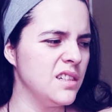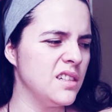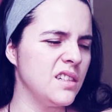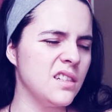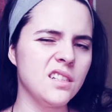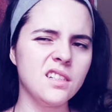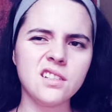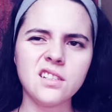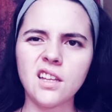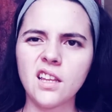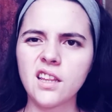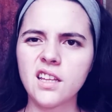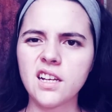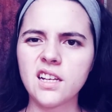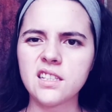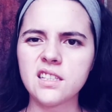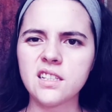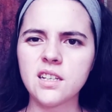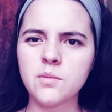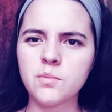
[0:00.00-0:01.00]
that
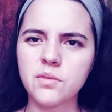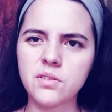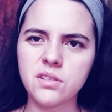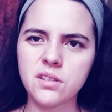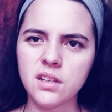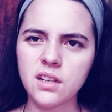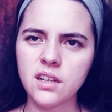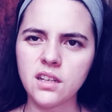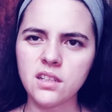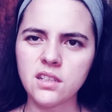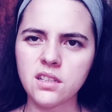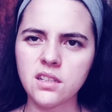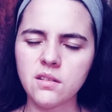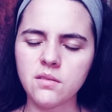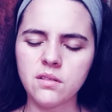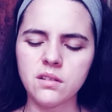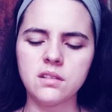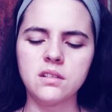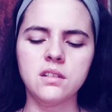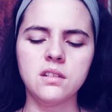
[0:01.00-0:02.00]
last 10% you just don't
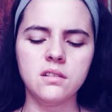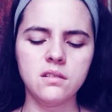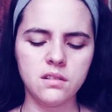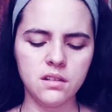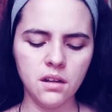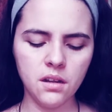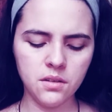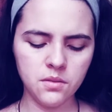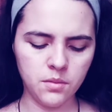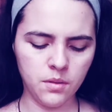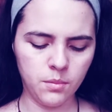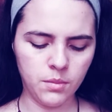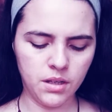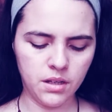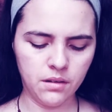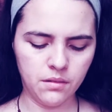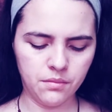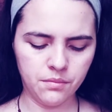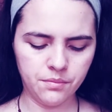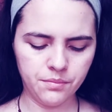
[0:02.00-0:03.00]
want to do. That's what I'm
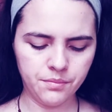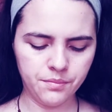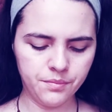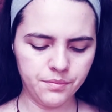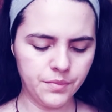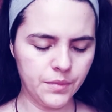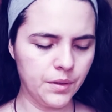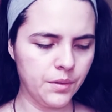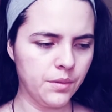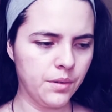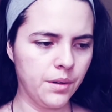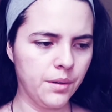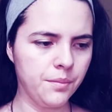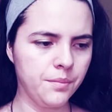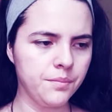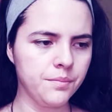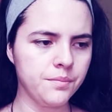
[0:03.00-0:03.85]
getting. Okay.